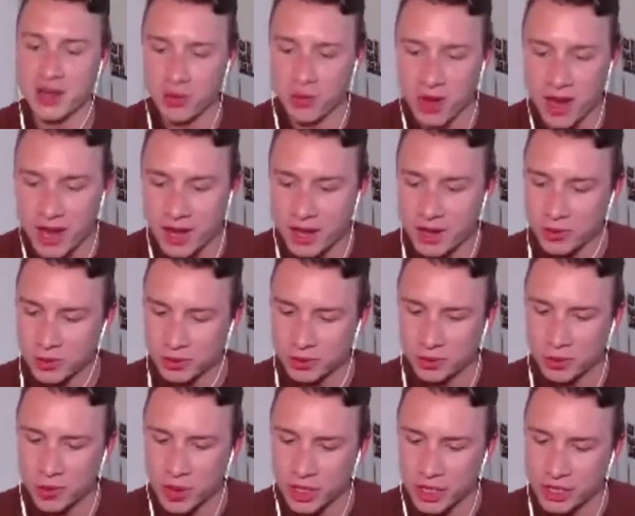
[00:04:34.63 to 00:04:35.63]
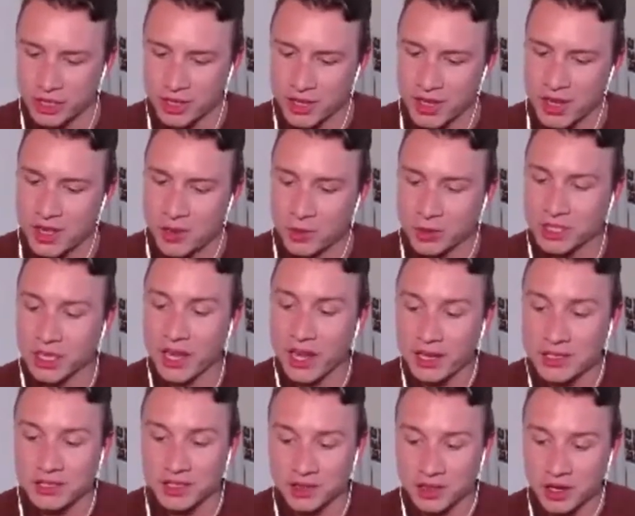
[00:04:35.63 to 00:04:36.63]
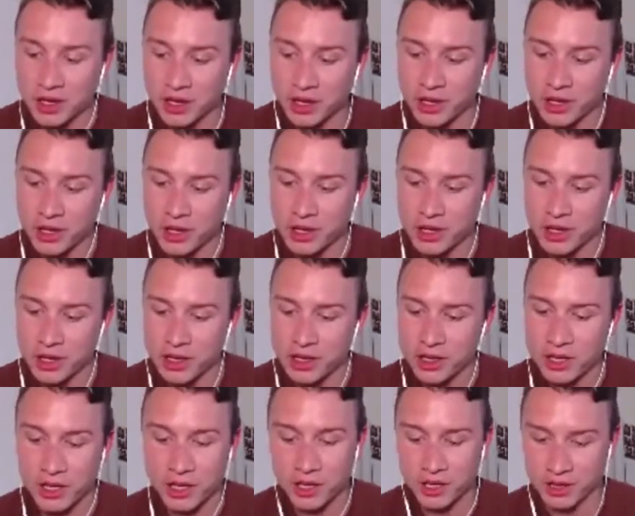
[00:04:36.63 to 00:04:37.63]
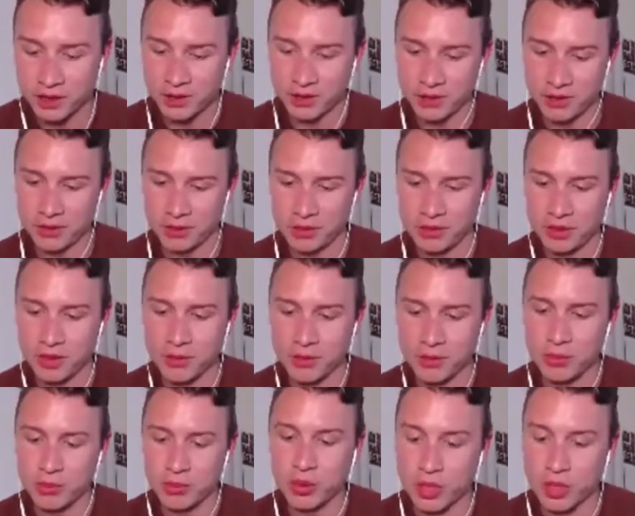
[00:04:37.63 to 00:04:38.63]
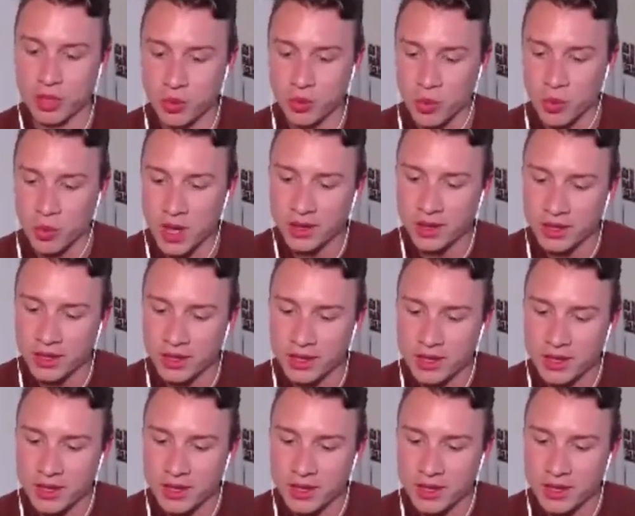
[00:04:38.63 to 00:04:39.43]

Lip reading: Yeah, Riot was one, which I actually thought he did pretty well.